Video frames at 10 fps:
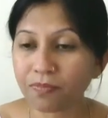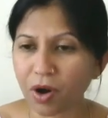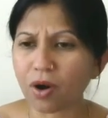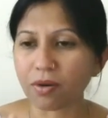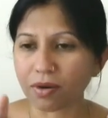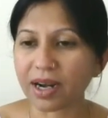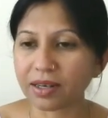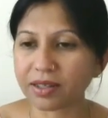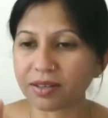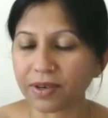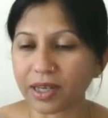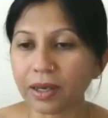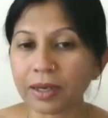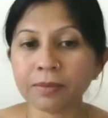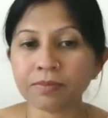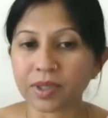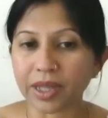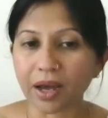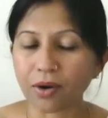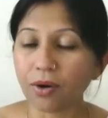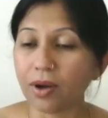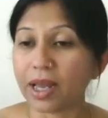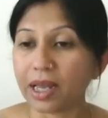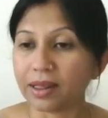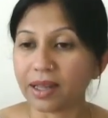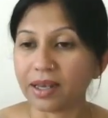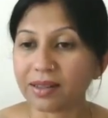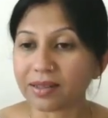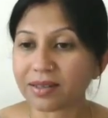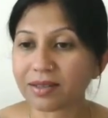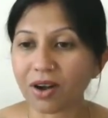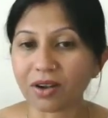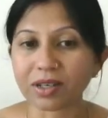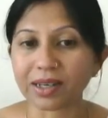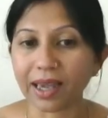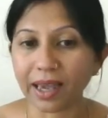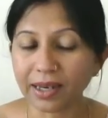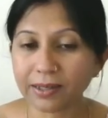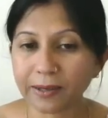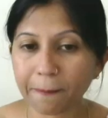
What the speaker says: or relatively narrow, and then this is called a gate.